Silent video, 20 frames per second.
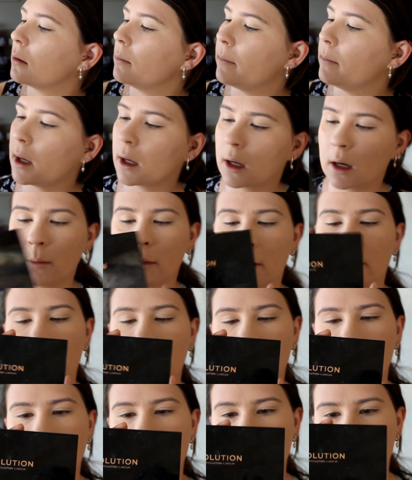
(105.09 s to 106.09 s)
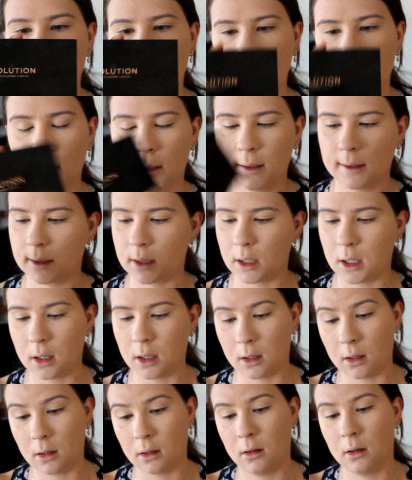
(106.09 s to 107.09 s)
Makeup Revolution's
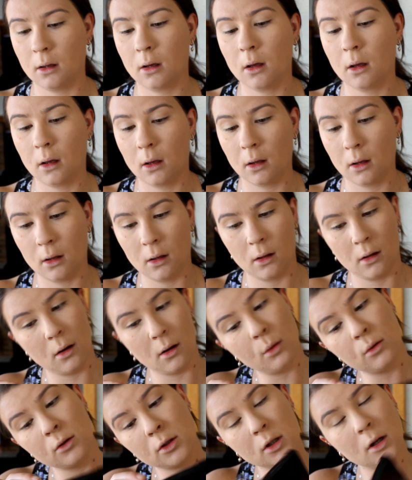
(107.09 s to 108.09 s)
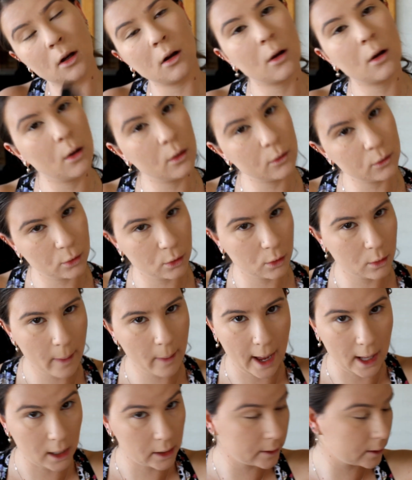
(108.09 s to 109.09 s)
Ultra Contour
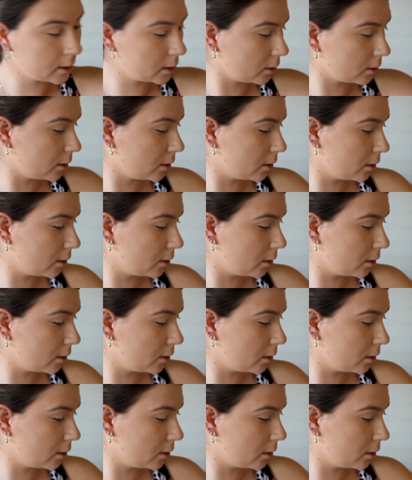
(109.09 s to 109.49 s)
Palette.